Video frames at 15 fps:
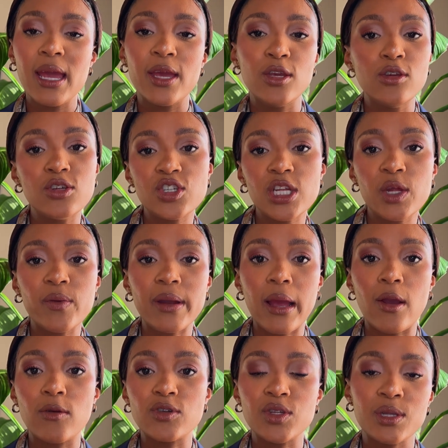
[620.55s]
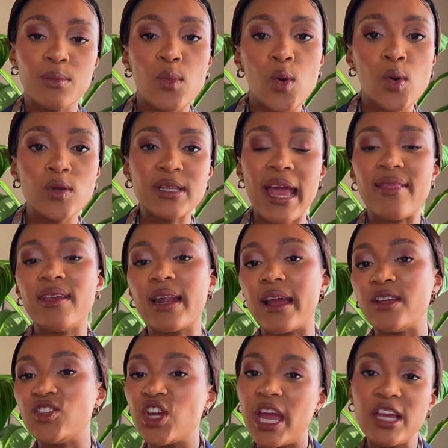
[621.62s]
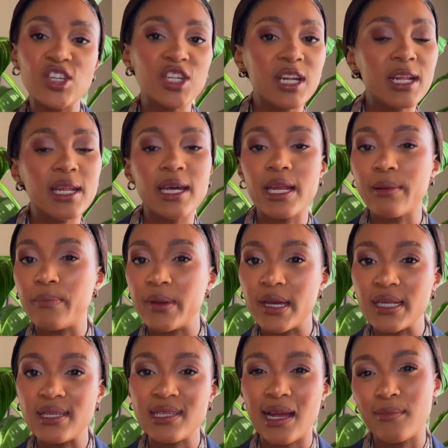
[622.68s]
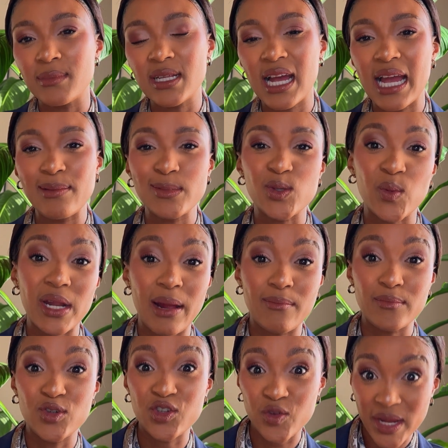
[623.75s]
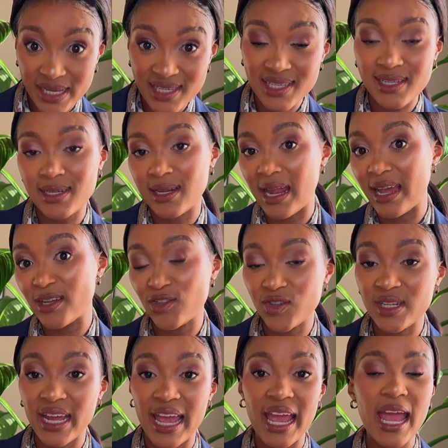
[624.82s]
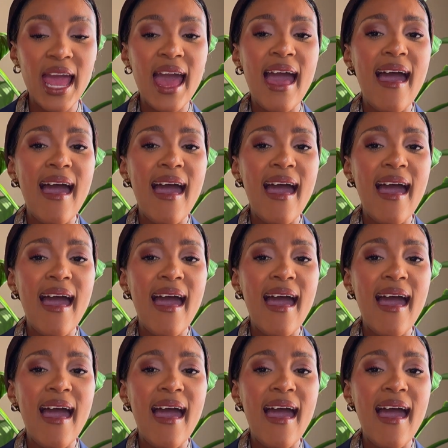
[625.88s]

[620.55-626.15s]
Usually when I go to the malls, and then I change it a little bit, sometimes when I'm dressed like today,